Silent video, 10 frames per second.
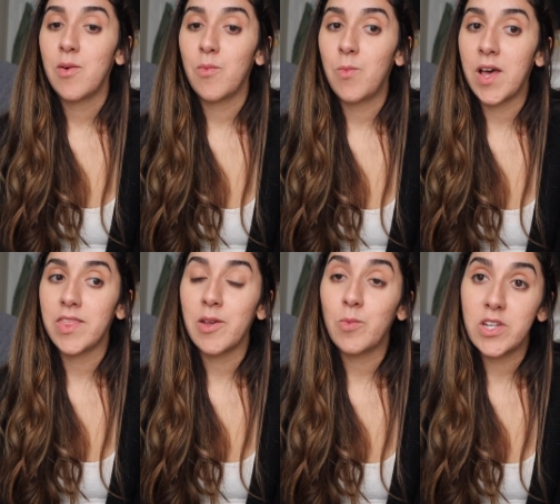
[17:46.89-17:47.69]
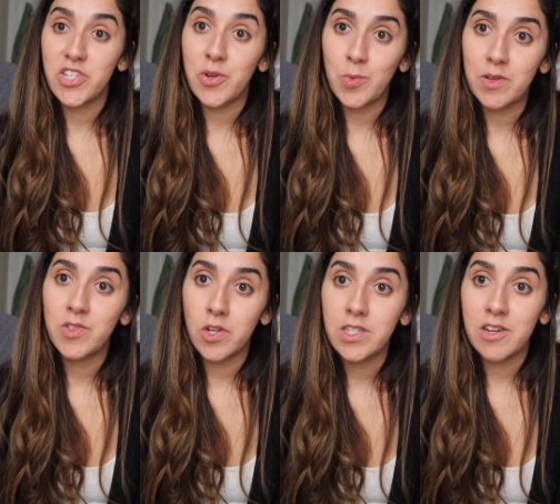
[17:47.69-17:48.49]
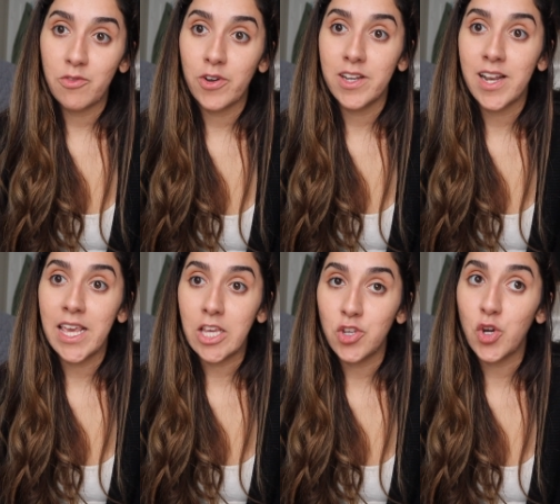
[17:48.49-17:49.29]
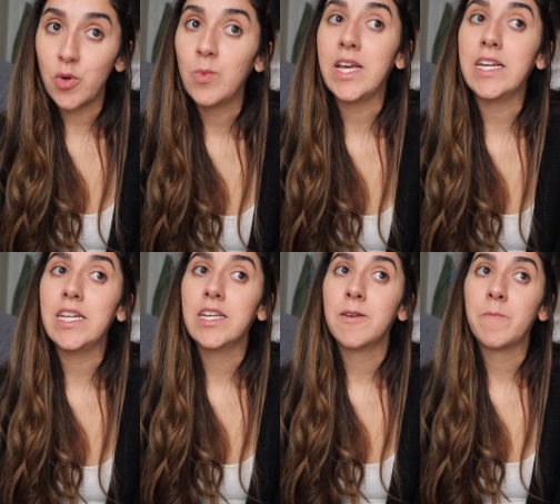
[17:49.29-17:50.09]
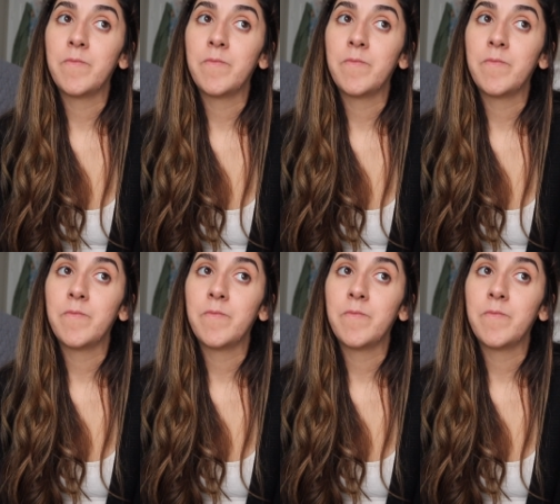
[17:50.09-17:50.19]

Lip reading: what they wish they would have done different. Like, your wedding